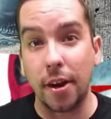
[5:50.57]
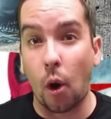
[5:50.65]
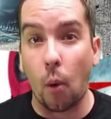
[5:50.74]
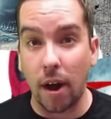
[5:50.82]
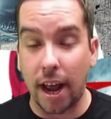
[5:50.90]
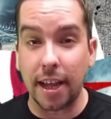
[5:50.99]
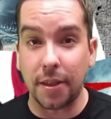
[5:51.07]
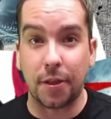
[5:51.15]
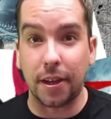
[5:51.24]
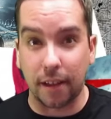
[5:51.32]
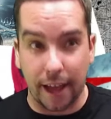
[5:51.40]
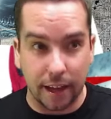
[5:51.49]
and don't want
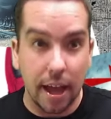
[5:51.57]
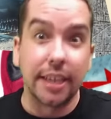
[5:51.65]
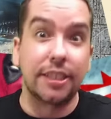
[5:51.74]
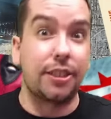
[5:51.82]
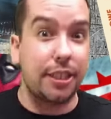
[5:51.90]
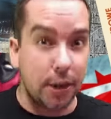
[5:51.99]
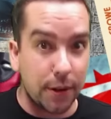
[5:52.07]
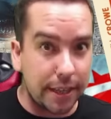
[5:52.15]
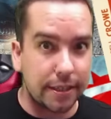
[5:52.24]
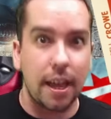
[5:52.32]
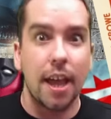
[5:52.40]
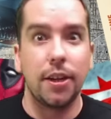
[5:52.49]
anything, like,
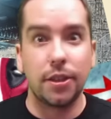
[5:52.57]
serious,